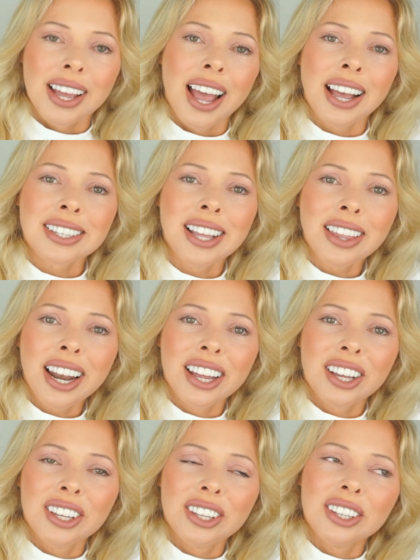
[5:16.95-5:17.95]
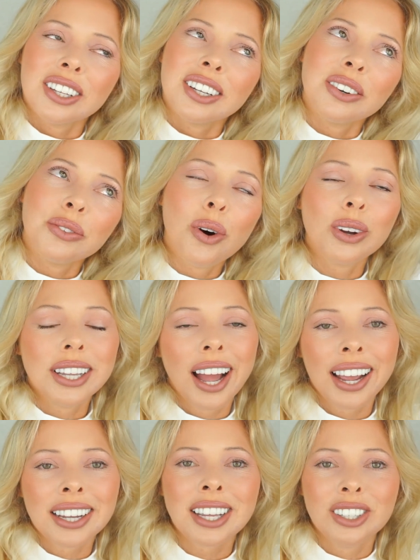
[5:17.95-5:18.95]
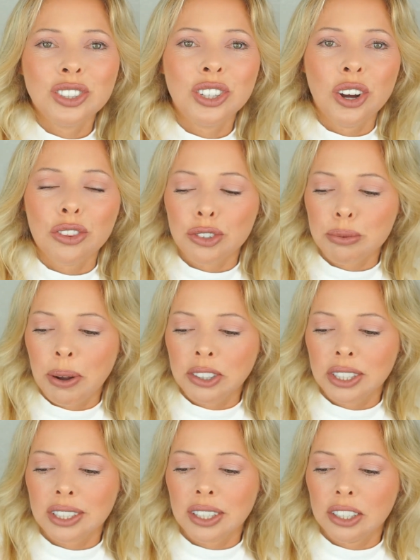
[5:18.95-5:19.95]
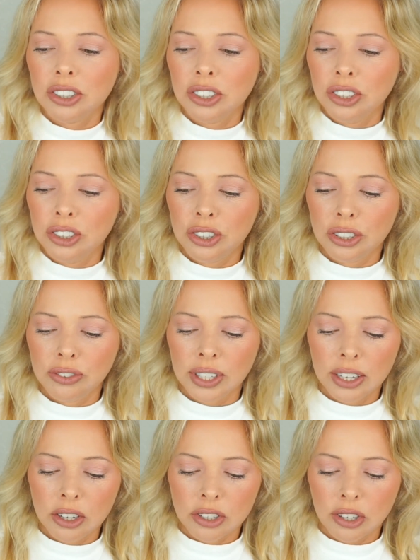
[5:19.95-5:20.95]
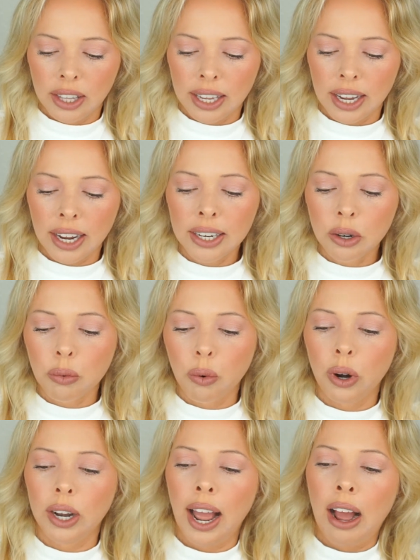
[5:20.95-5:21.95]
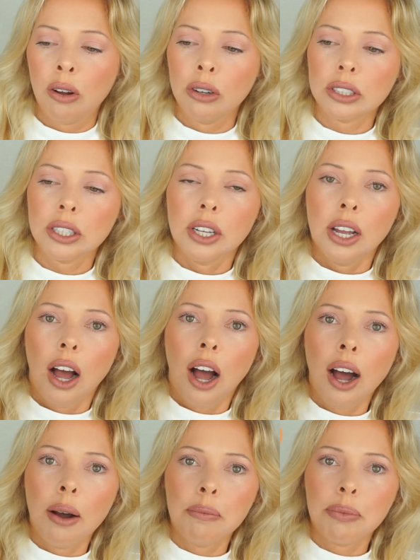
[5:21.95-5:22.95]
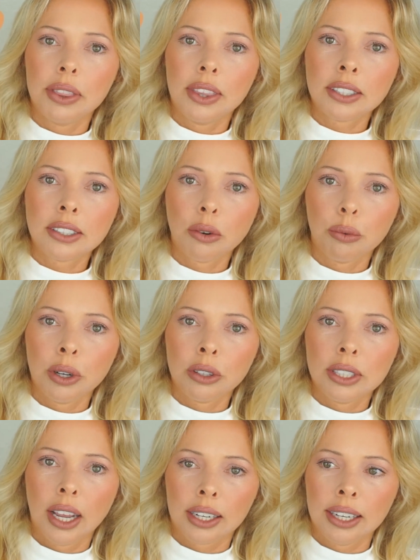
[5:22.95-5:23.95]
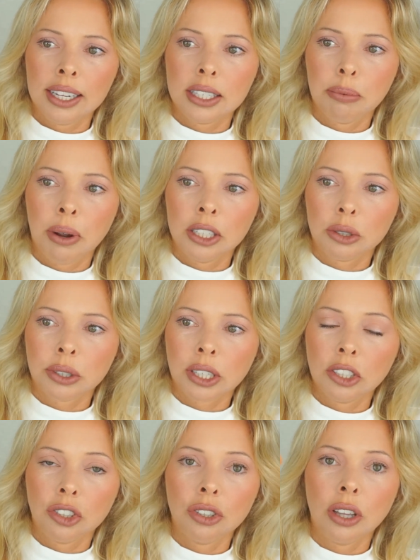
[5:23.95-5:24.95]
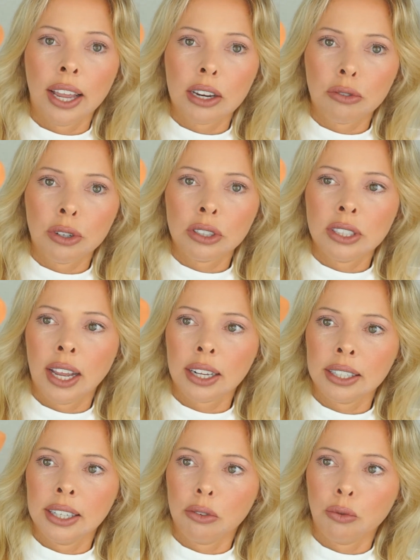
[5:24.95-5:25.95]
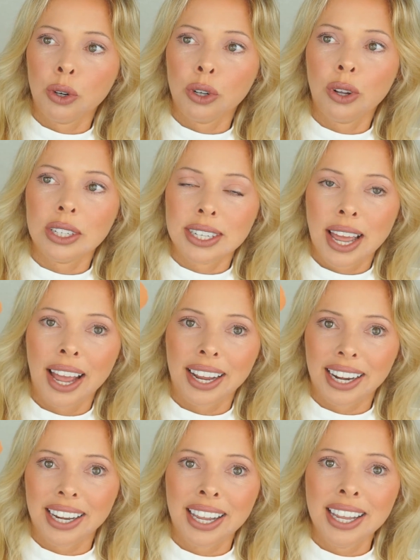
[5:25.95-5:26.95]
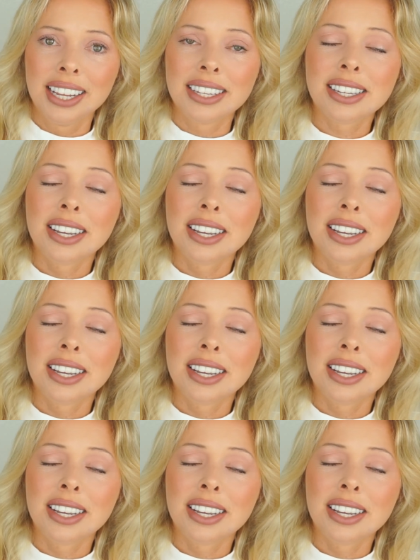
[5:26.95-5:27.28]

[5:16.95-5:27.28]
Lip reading: it's not that well, yeah, I guess I do go through sponges because I do YouTube videos, so they get kind of worn out. This is the Real Techniques sponge, which I do like Real Techniques.